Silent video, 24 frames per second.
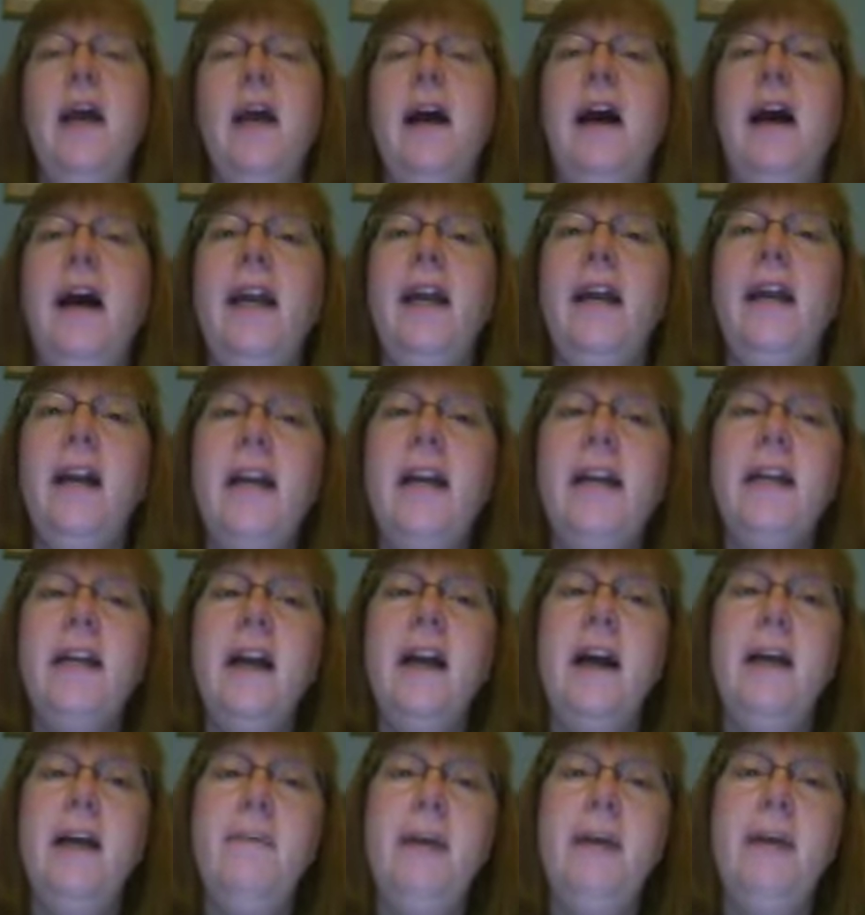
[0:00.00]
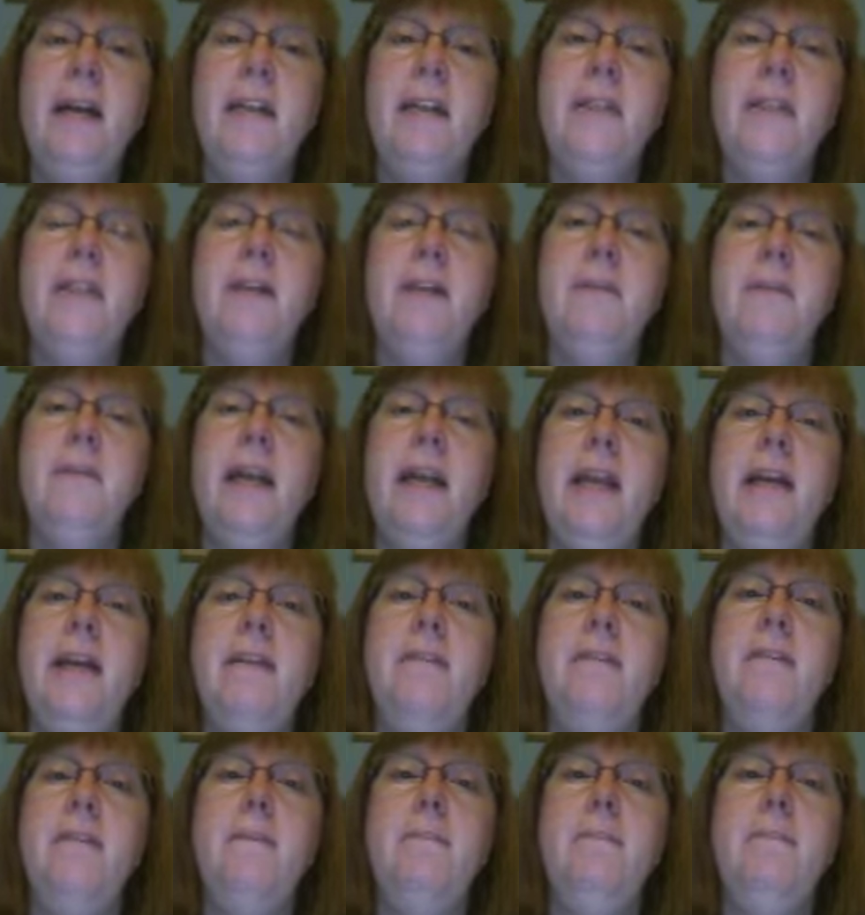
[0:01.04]
Ionic compounds are made
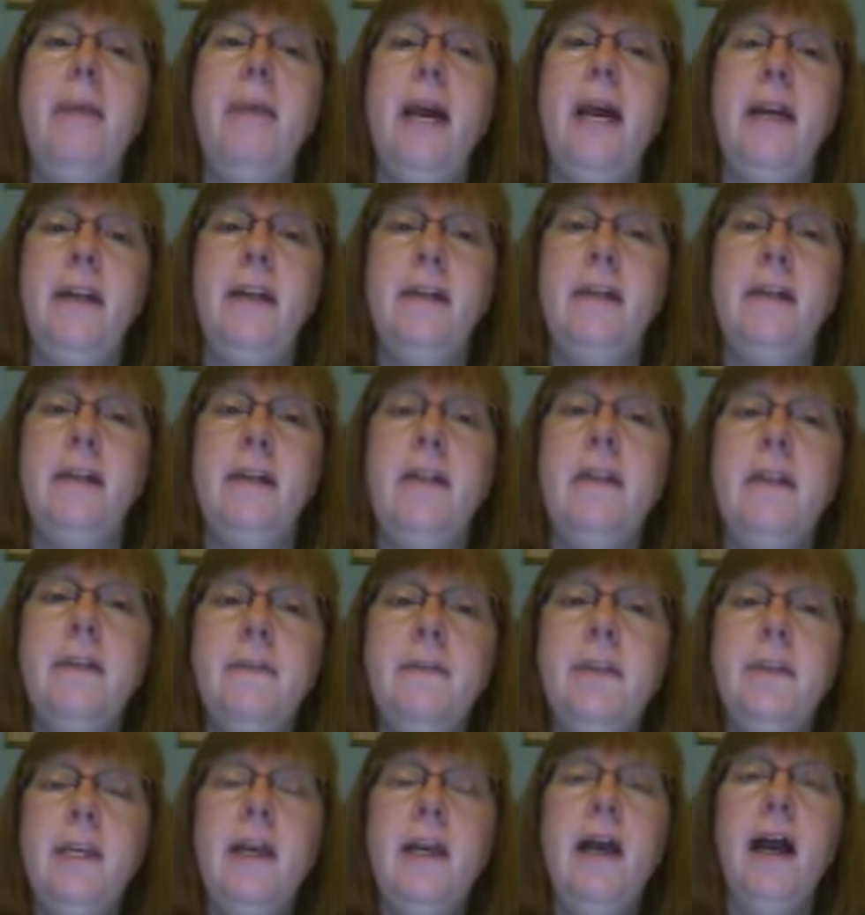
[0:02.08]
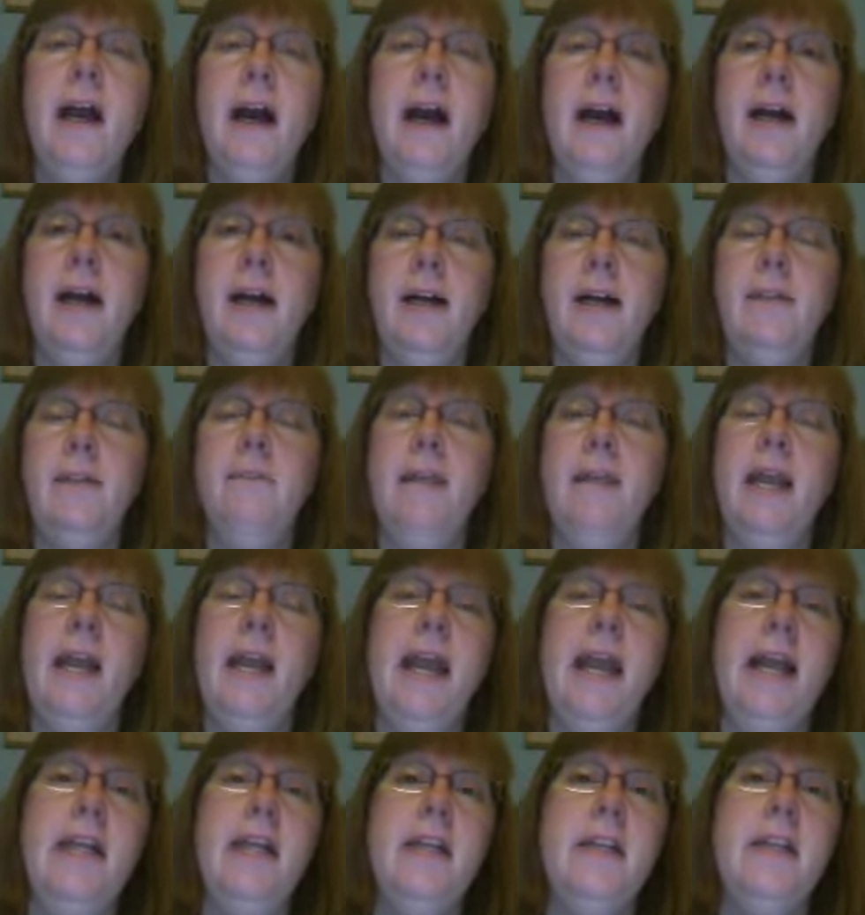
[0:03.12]
of metal and
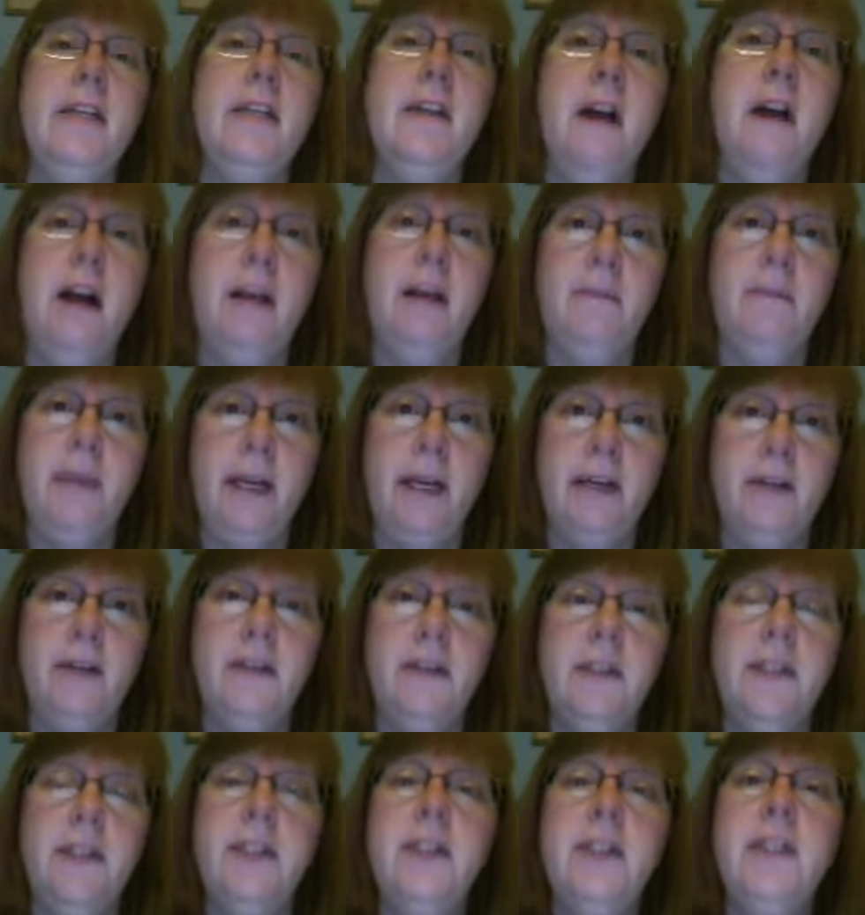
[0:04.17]
nonmetals.